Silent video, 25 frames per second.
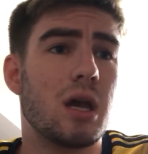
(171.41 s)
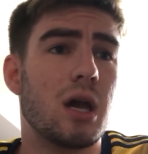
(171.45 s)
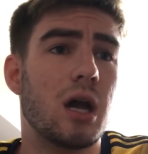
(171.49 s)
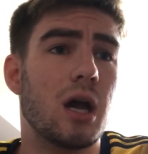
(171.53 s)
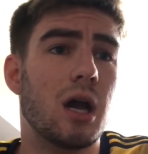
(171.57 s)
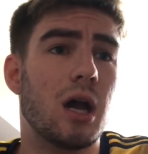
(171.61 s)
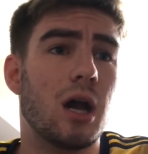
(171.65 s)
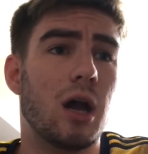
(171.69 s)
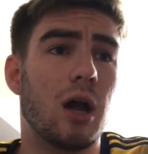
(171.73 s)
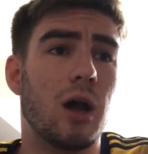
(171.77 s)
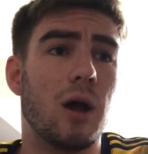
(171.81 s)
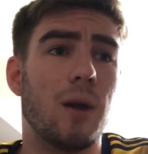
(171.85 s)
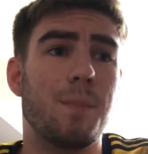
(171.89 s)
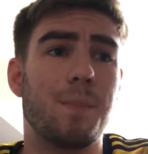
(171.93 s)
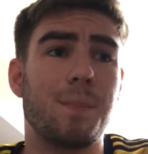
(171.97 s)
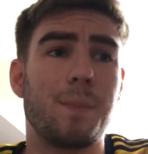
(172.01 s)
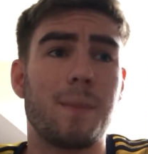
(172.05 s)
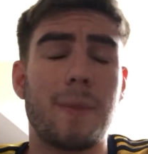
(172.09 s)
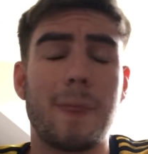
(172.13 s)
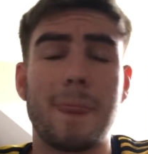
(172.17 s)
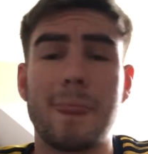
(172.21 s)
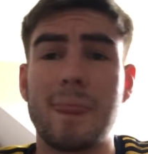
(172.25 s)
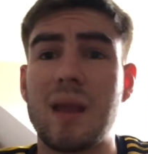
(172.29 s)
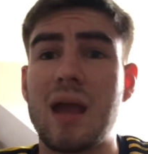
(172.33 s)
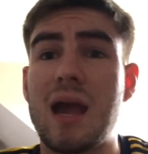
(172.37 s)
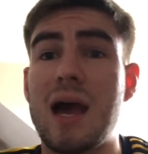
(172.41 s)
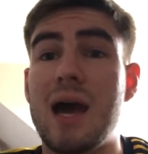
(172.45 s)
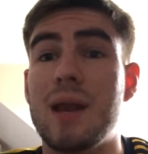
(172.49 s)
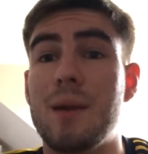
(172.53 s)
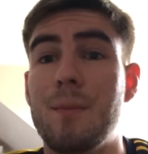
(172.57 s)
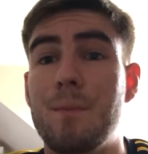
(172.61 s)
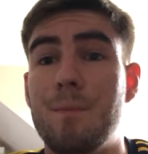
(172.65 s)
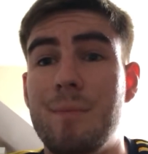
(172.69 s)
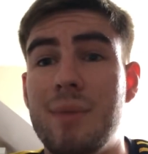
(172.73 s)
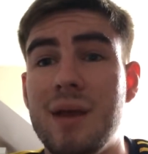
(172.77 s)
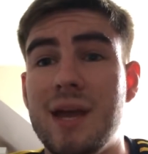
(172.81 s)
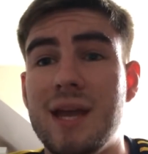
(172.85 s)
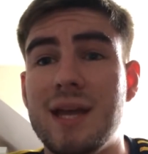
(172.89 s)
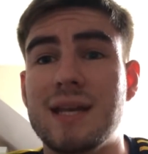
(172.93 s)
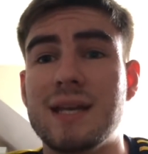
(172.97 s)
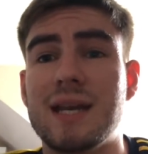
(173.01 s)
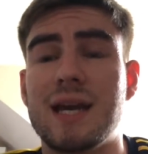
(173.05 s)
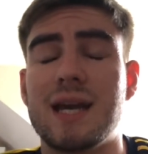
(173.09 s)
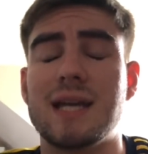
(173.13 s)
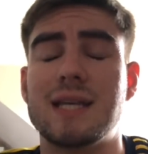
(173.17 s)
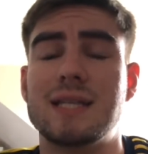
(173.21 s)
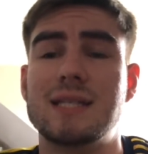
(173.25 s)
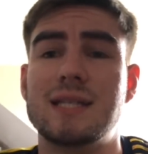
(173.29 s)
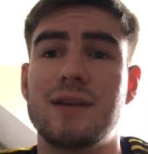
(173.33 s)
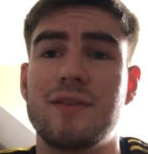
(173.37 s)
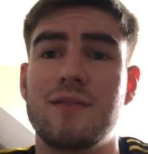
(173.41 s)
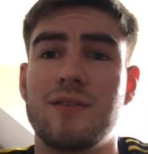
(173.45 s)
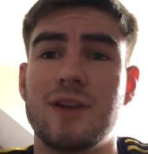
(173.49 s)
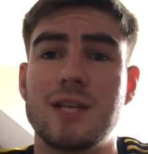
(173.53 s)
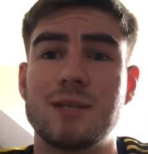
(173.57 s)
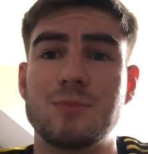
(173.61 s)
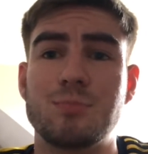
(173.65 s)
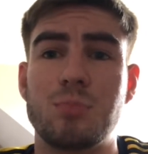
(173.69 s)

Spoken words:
And a big negative is